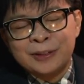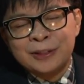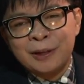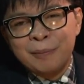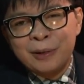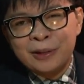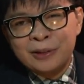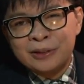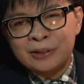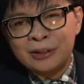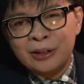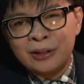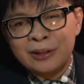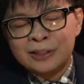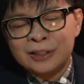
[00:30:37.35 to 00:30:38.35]
Stefan
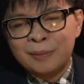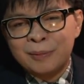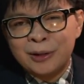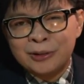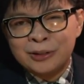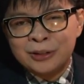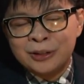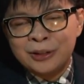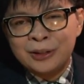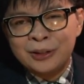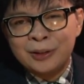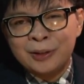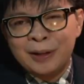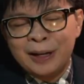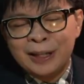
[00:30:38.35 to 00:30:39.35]
taught us about
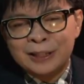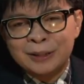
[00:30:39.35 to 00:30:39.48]
certain